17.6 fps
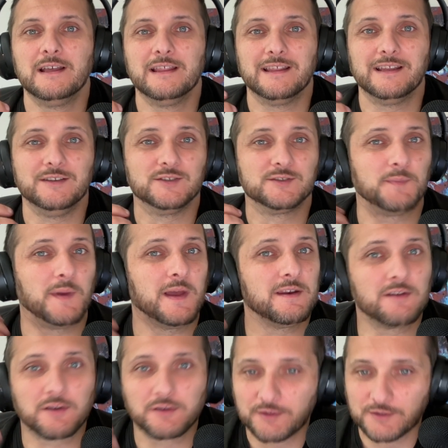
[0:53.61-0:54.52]
Then you
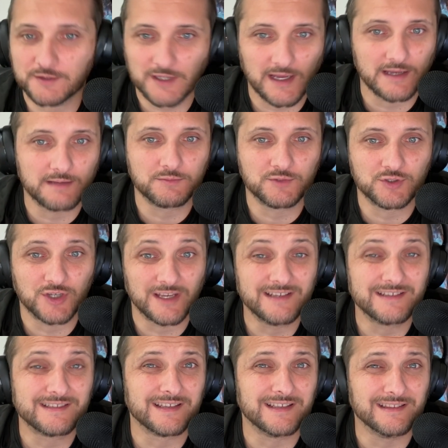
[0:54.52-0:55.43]
spend all your time
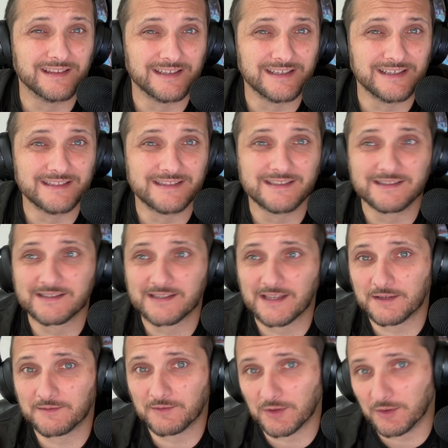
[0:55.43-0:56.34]
chasing leads
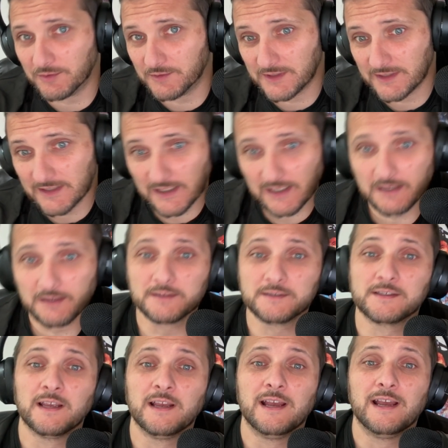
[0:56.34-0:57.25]
instead of closing
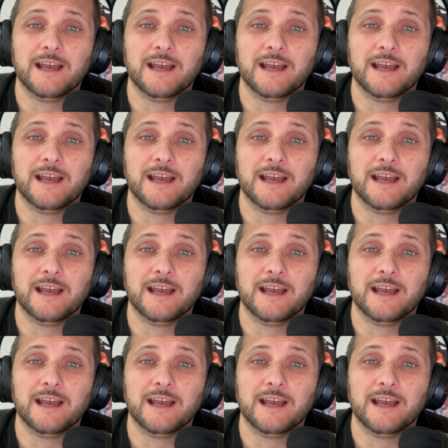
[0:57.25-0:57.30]
deals.